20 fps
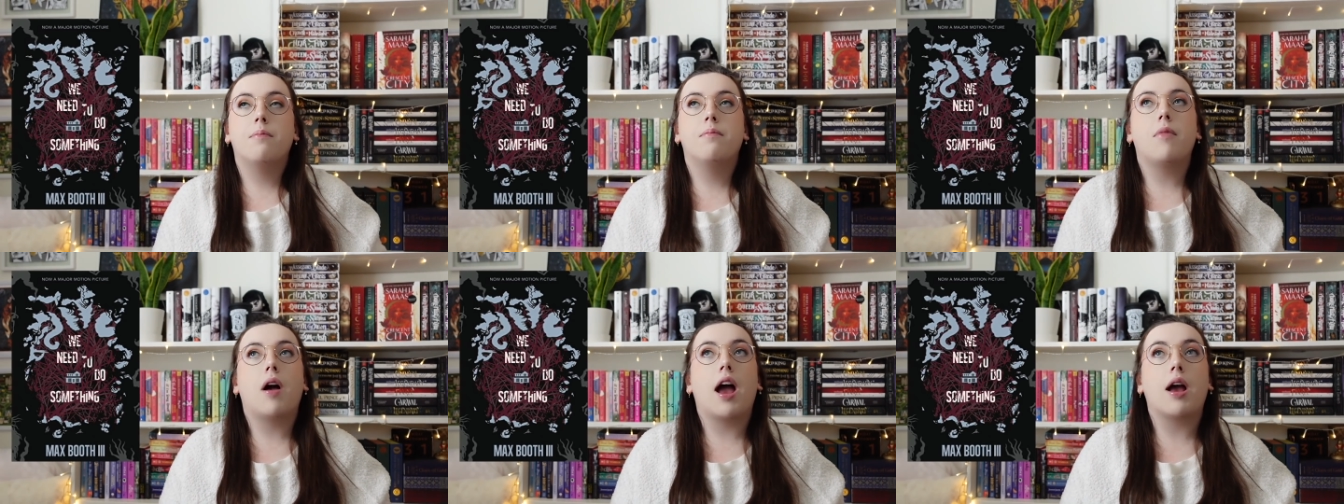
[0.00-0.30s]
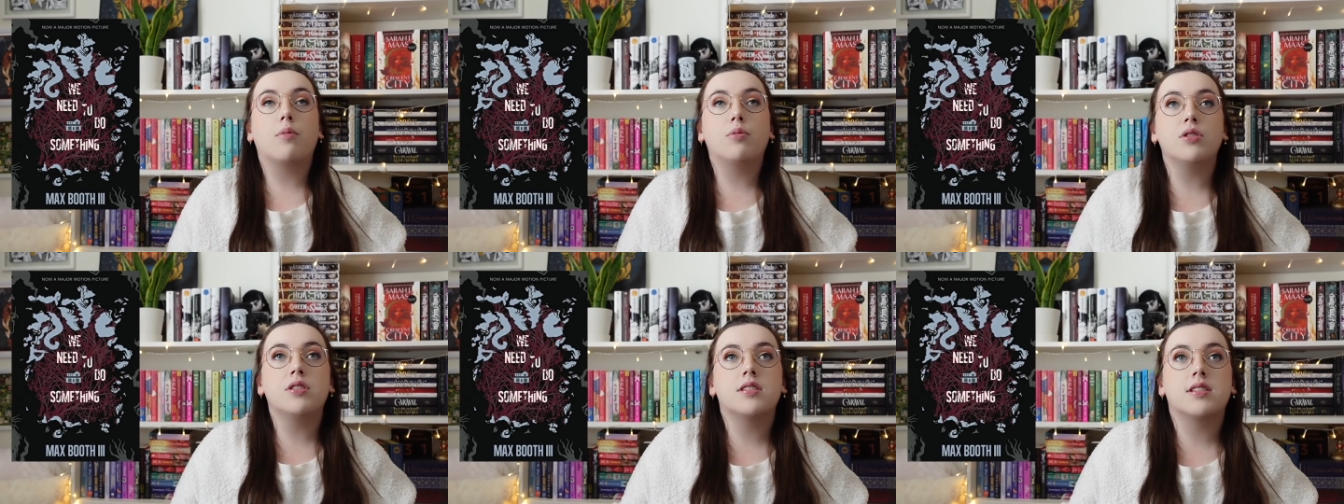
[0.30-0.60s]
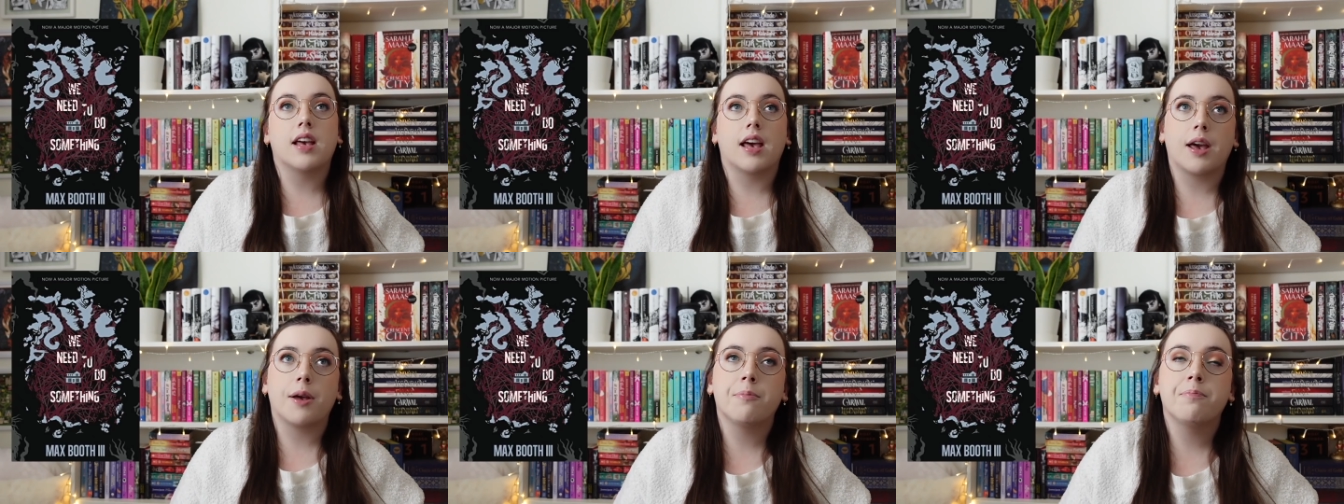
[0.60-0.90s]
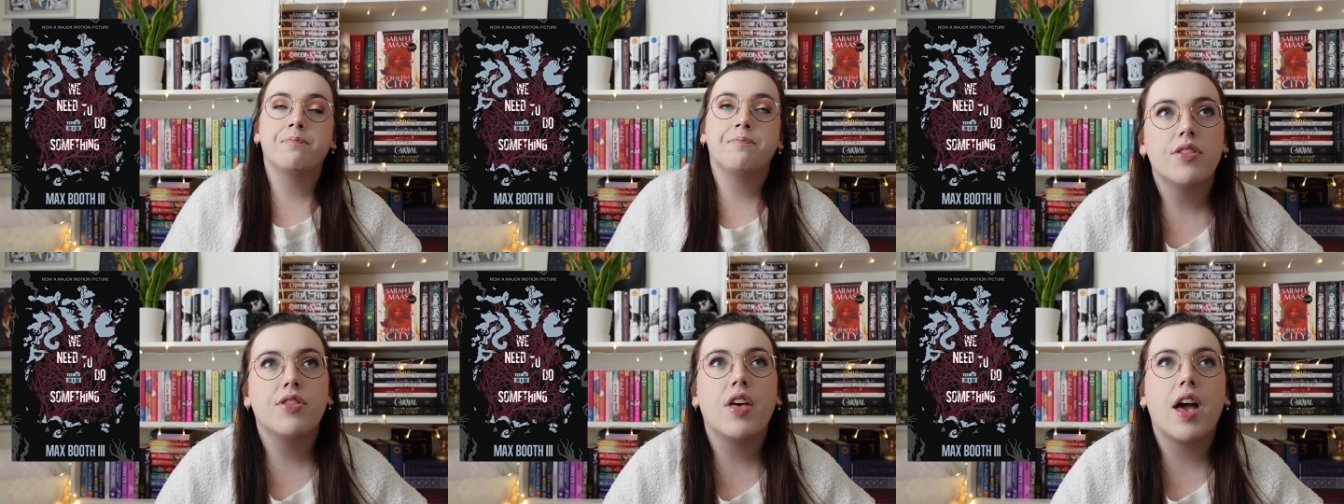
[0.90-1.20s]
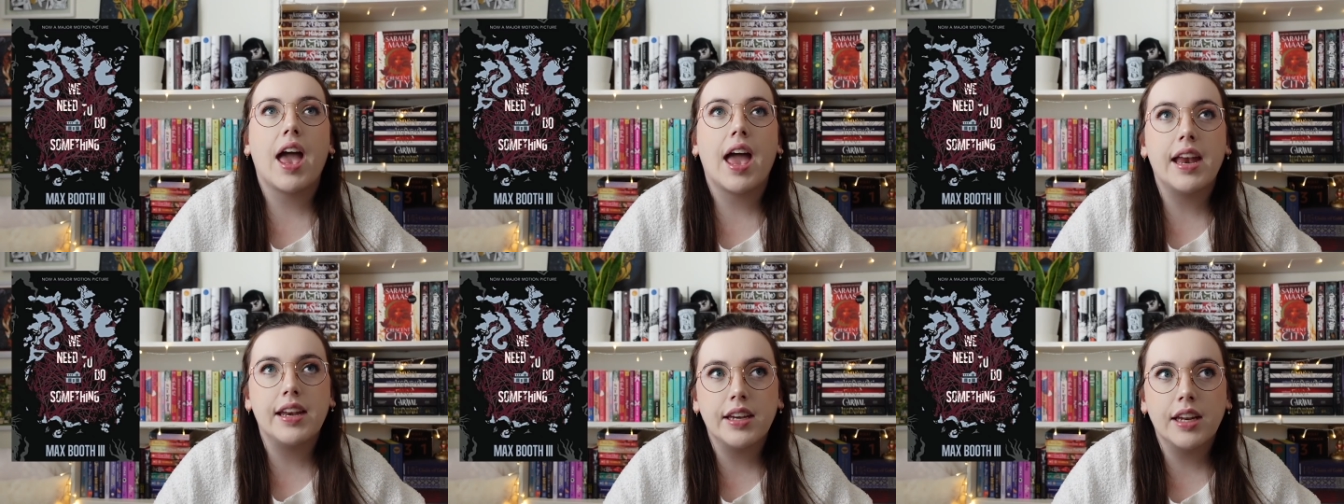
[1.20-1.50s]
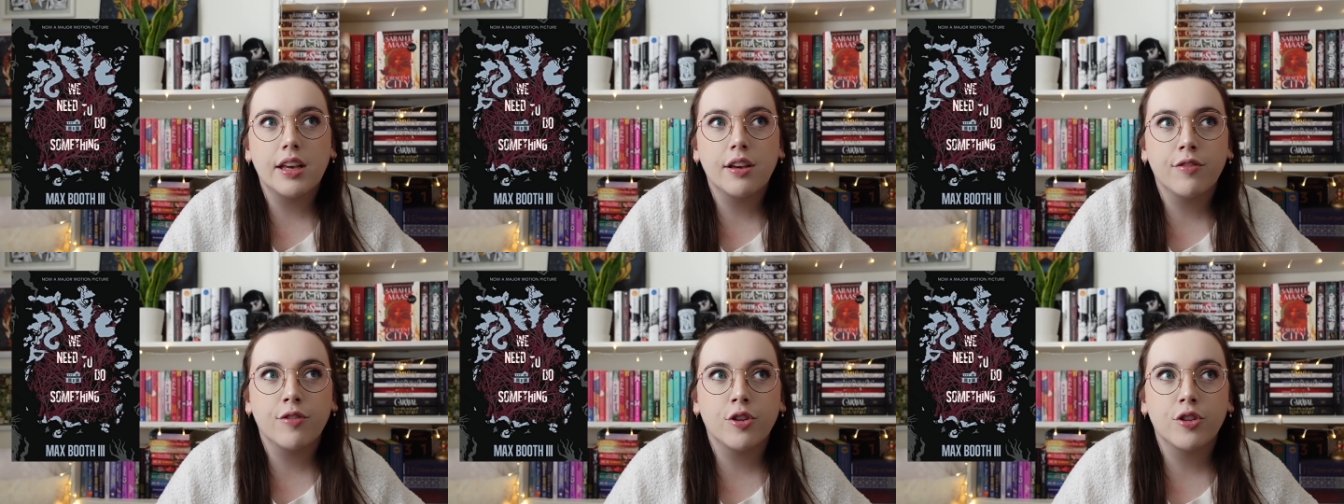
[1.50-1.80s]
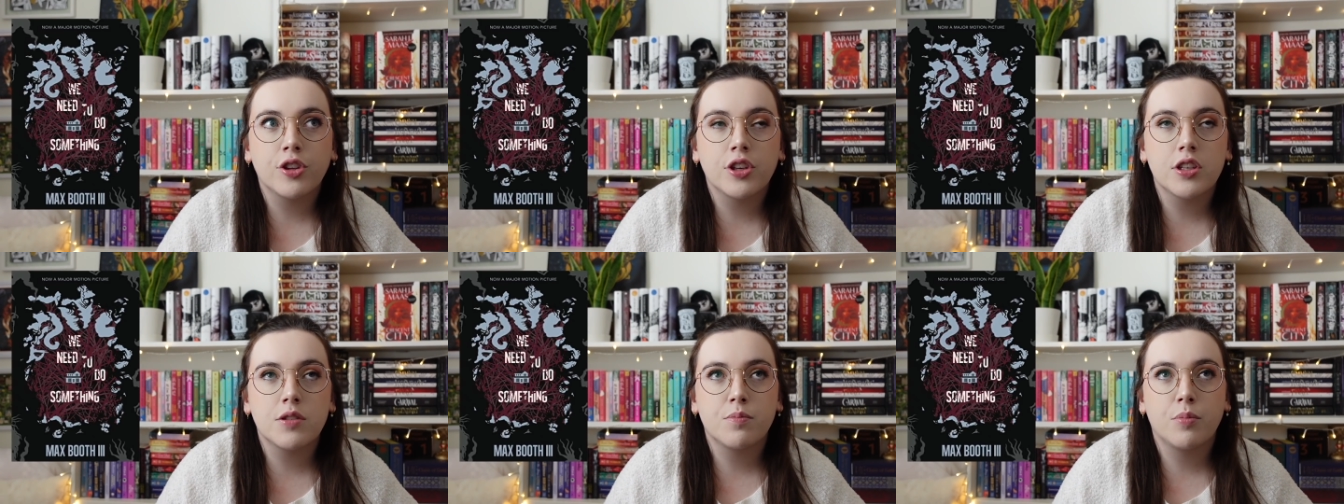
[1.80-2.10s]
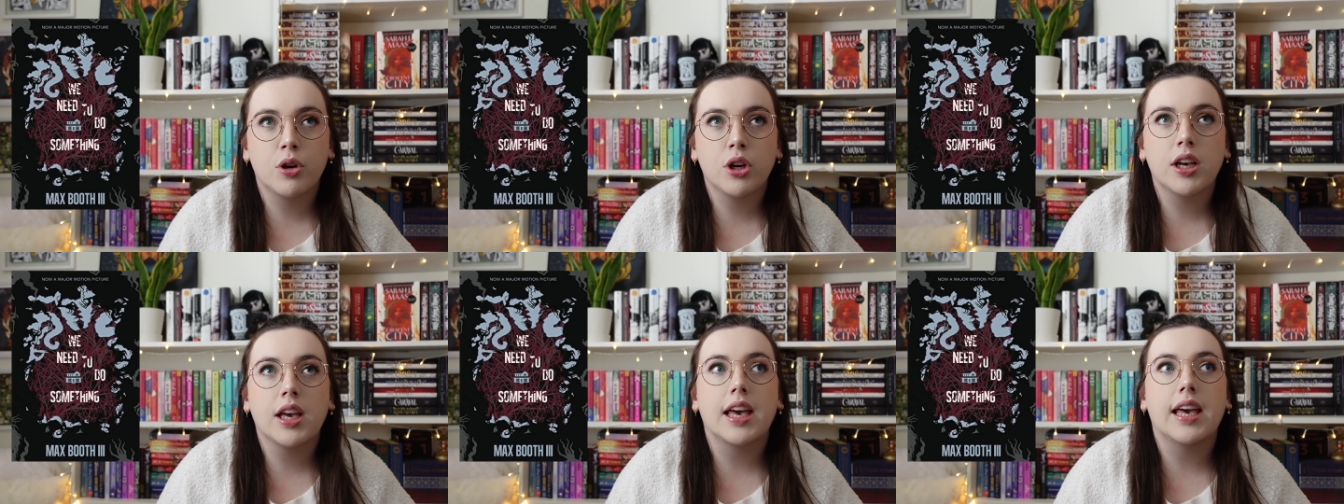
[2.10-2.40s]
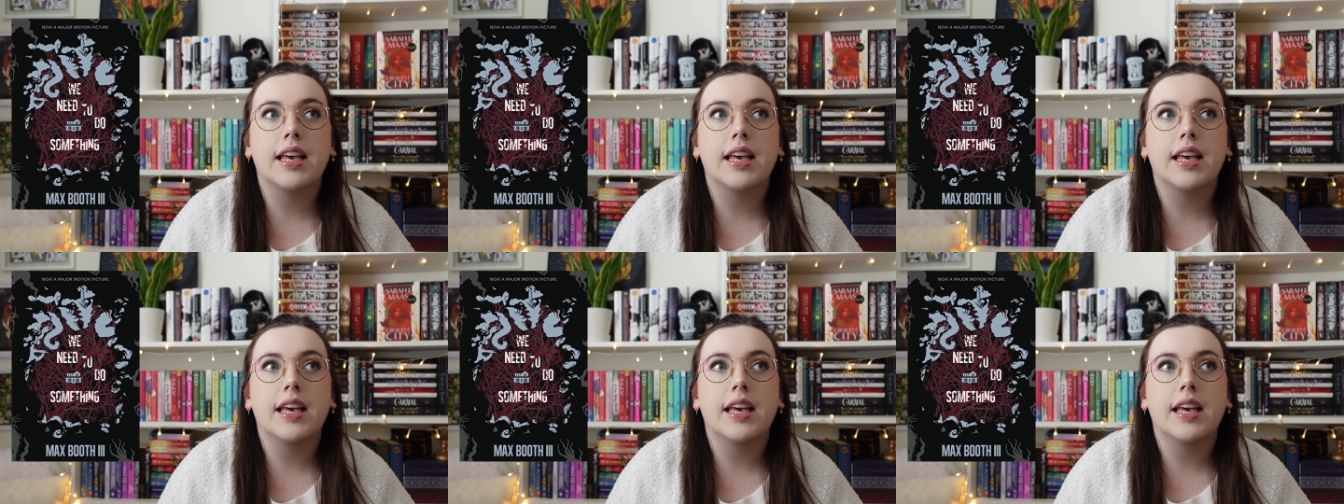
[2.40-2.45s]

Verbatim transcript: I will say the ending for this book